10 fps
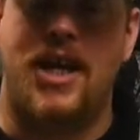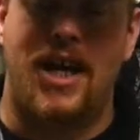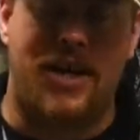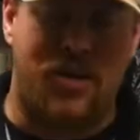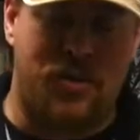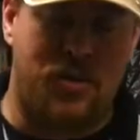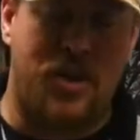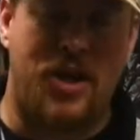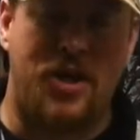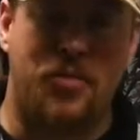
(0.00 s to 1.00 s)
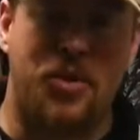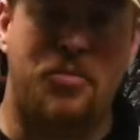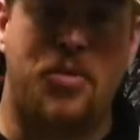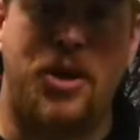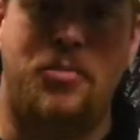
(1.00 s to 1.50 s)
And I
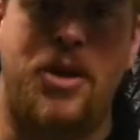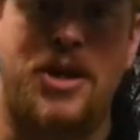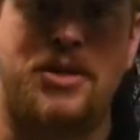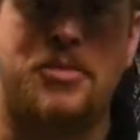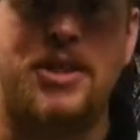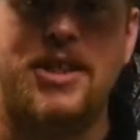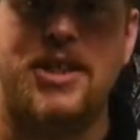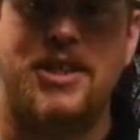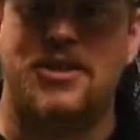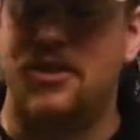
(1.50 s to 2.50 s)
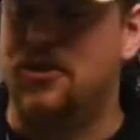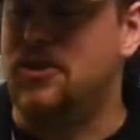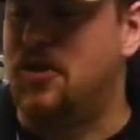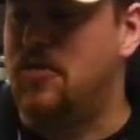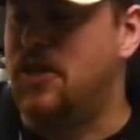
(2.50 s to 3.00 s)
wouldn't put it past me to do
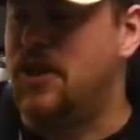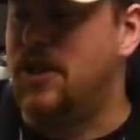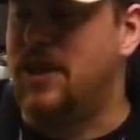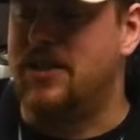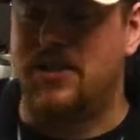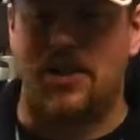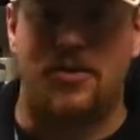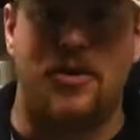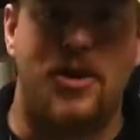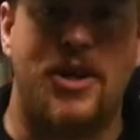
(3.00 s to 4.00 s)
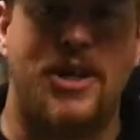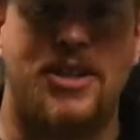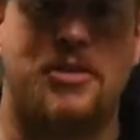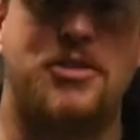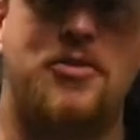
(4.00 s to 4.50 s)
something like that, so I'll get
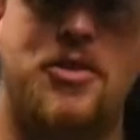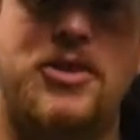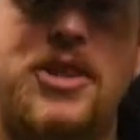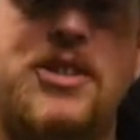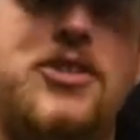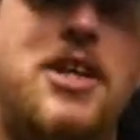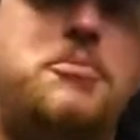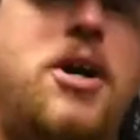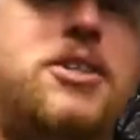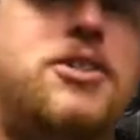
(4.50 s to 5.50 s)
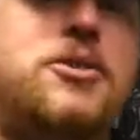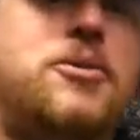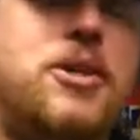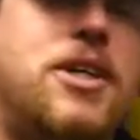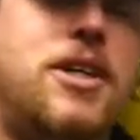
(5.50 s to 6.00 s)
some extra advice on that. So that's part 2
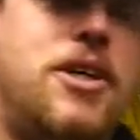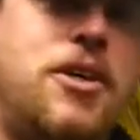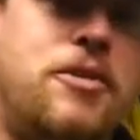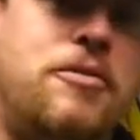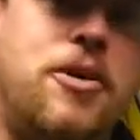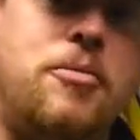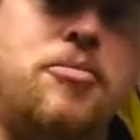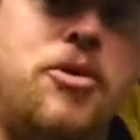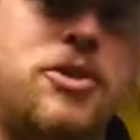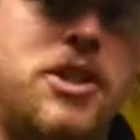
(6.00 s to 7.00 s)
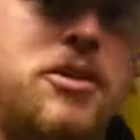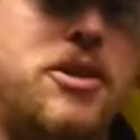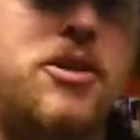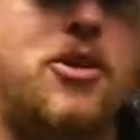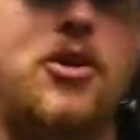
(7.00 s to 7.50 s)
of Project
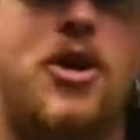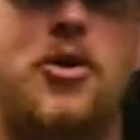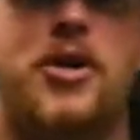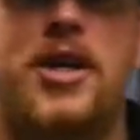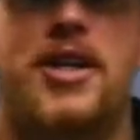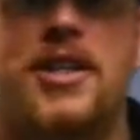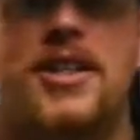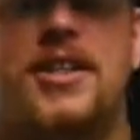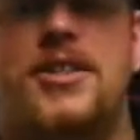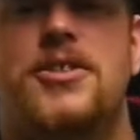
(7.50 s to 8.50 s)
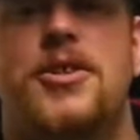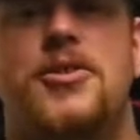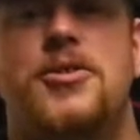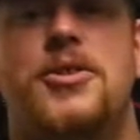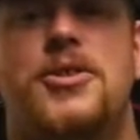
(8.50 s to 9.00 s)
Clock Holder. So
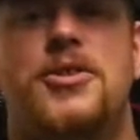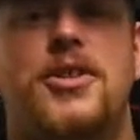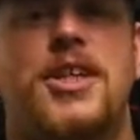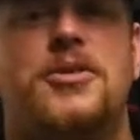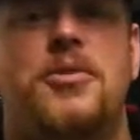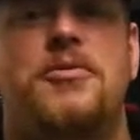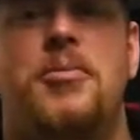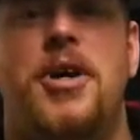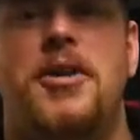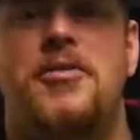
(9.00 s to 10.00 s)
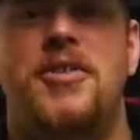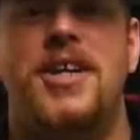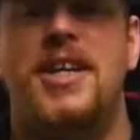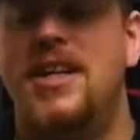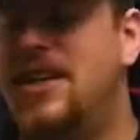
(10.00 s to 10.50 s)
join us on the next one for part
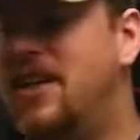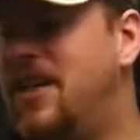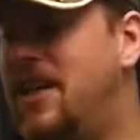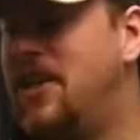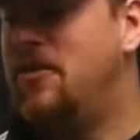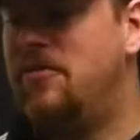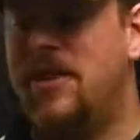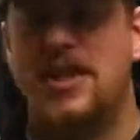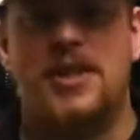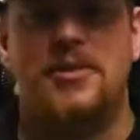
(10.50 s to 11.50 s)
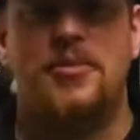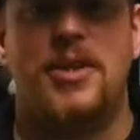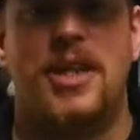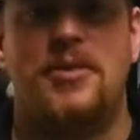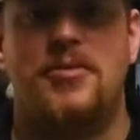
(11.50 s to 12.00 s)
3, and hopefully
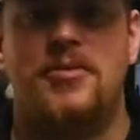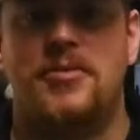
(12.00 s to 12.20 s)
we'll have